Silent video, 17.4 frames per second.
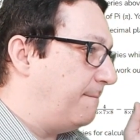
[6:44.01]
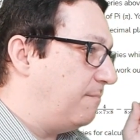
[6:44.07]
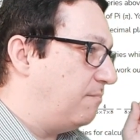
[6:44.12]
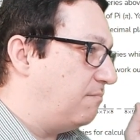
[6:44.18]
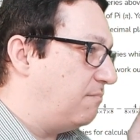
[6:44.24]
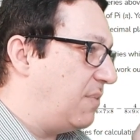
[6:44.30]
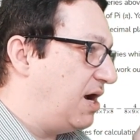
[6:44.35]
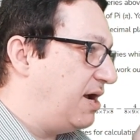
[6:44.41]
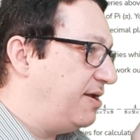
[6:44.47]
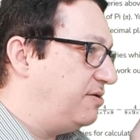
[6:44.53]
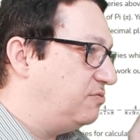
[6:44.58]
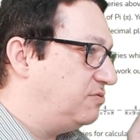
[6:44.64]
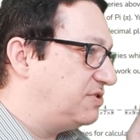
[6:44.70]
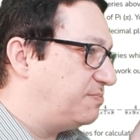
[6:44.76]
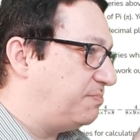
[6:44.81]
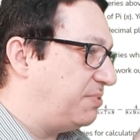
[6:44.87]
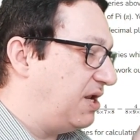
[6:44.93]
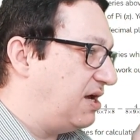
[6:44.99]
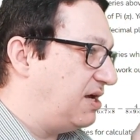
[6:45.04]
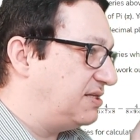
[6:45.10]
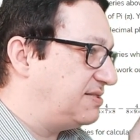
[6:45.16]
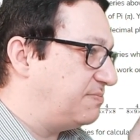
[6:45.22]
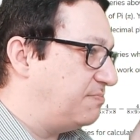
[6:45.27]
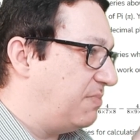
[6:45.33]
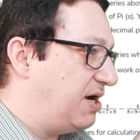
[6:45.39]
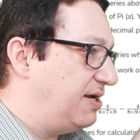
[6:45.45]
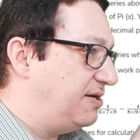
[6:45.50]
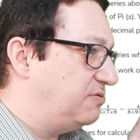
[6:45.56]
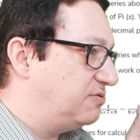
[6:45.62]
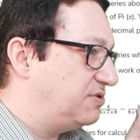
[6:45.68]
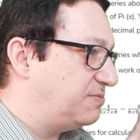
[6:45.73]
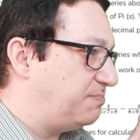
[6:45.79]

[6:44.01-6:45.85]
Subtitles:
minus plus minus